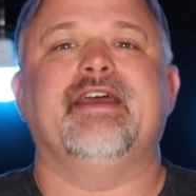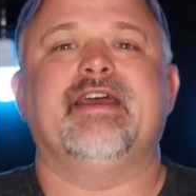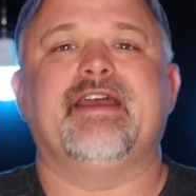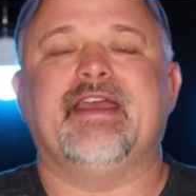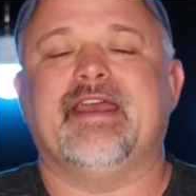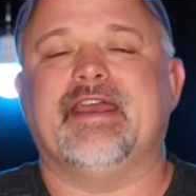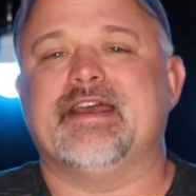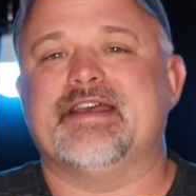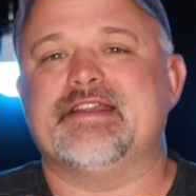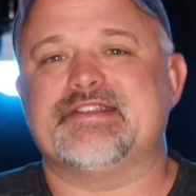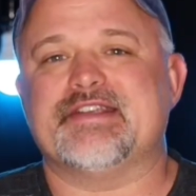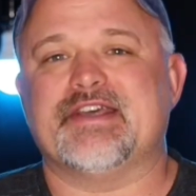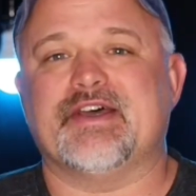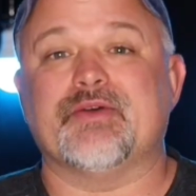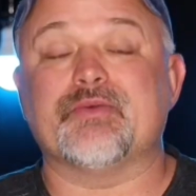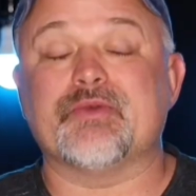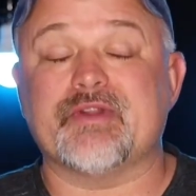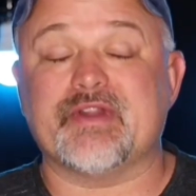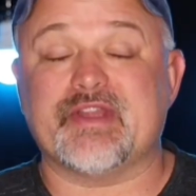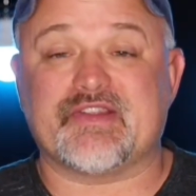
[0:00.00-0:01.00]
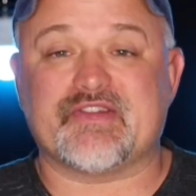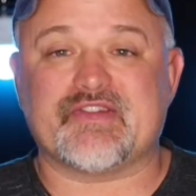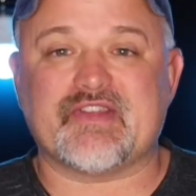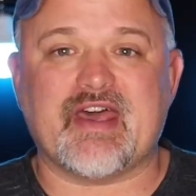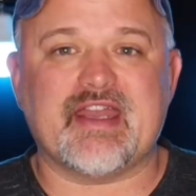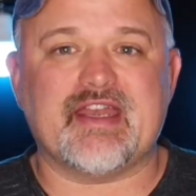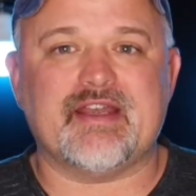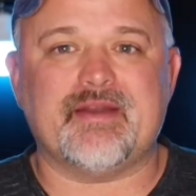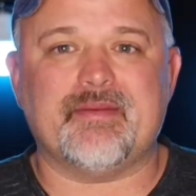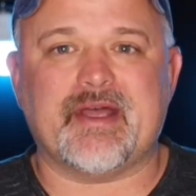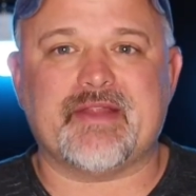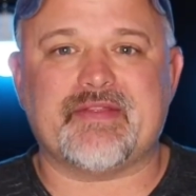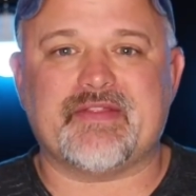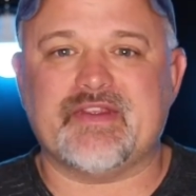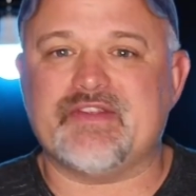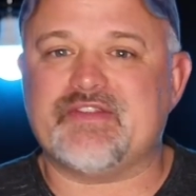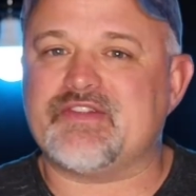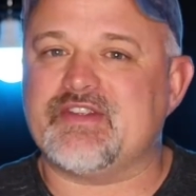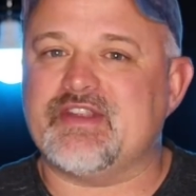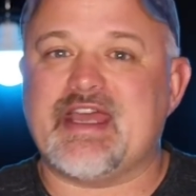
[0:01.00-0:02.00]
And uh, really excited about
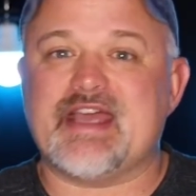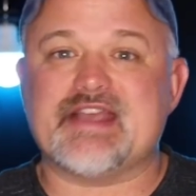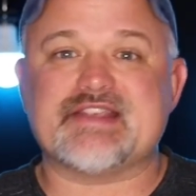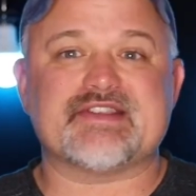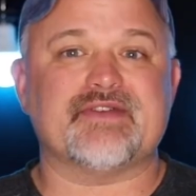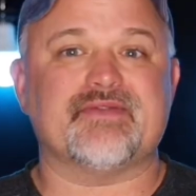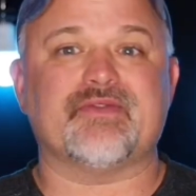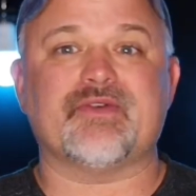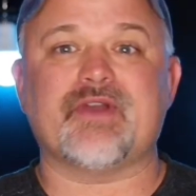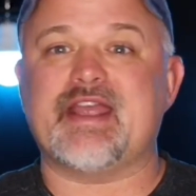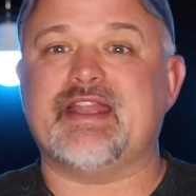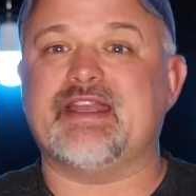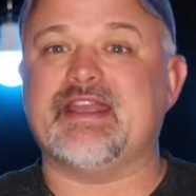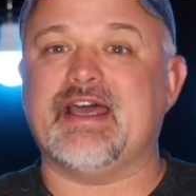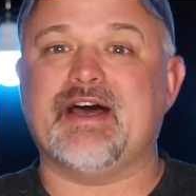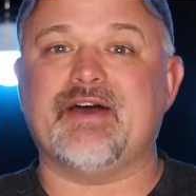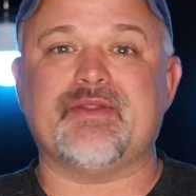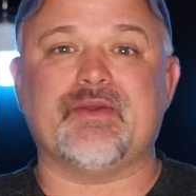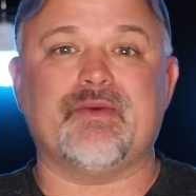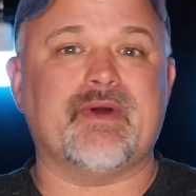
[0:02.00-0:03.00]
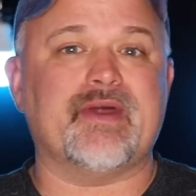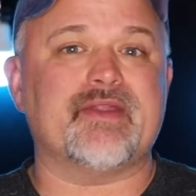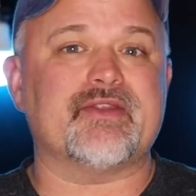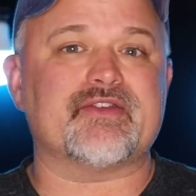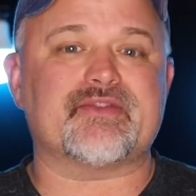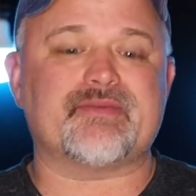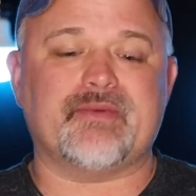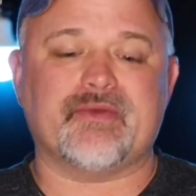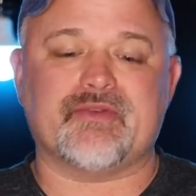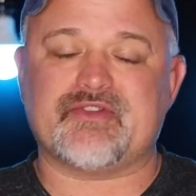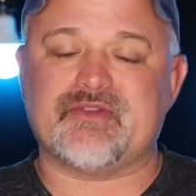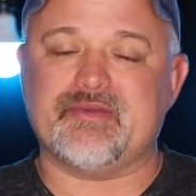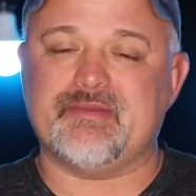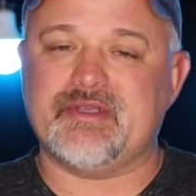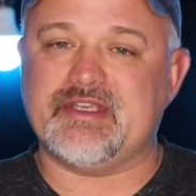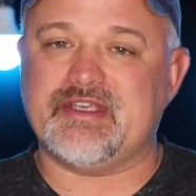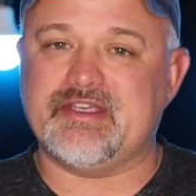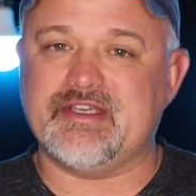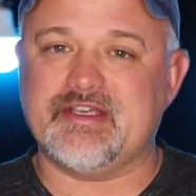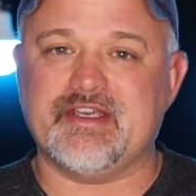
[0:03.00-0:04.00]
this. And as of right now, the weather's supposed to
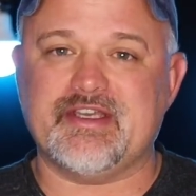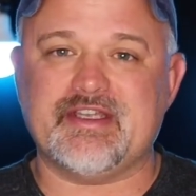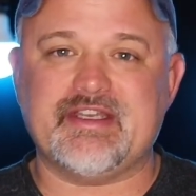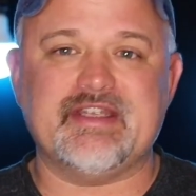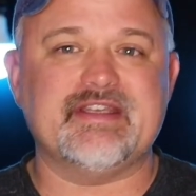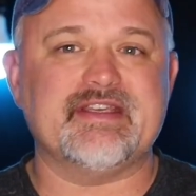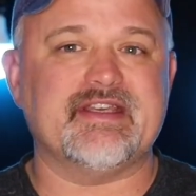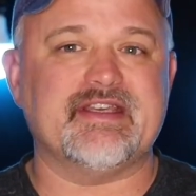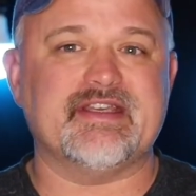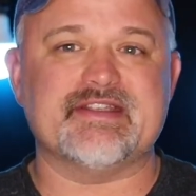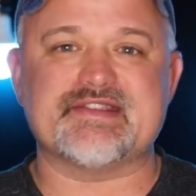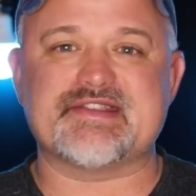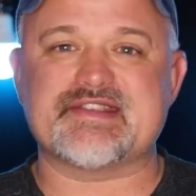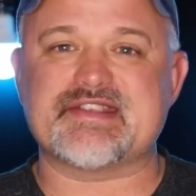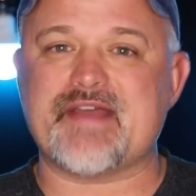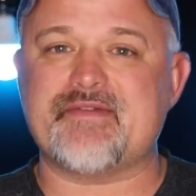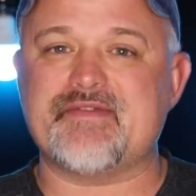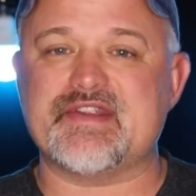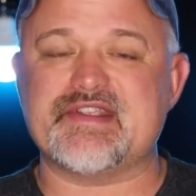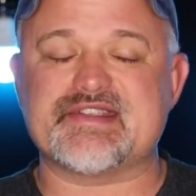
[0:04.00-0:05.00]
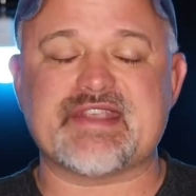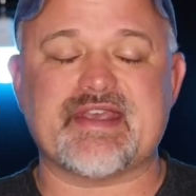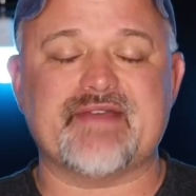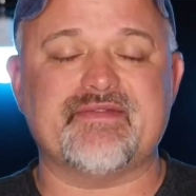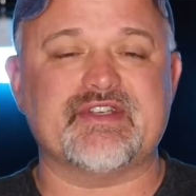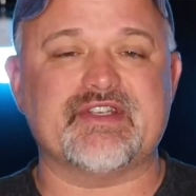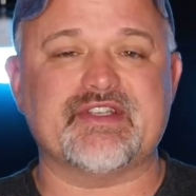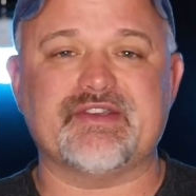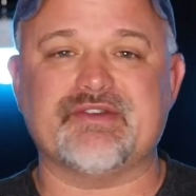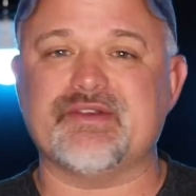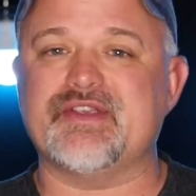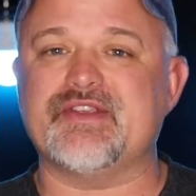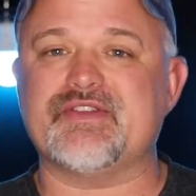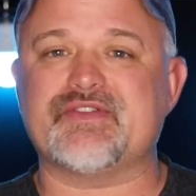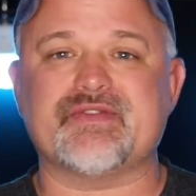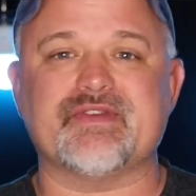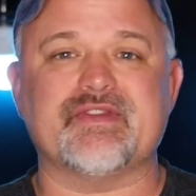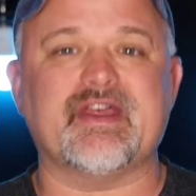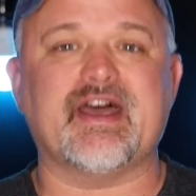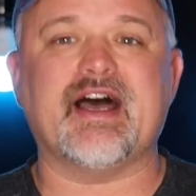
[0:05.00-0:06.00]
be good and 77 degrees
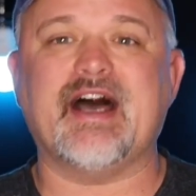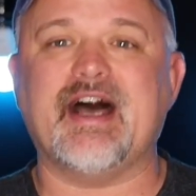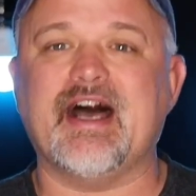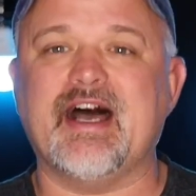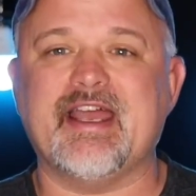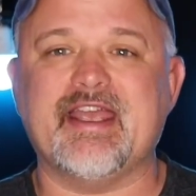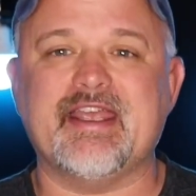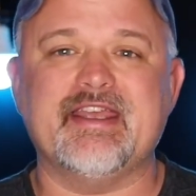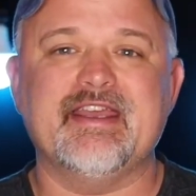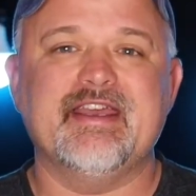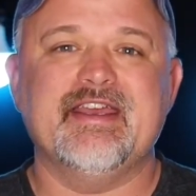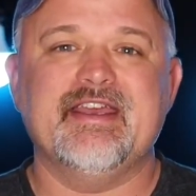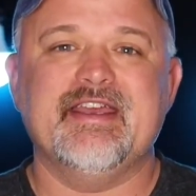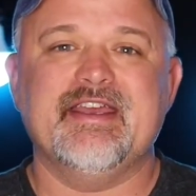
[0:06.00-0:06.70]
for the high.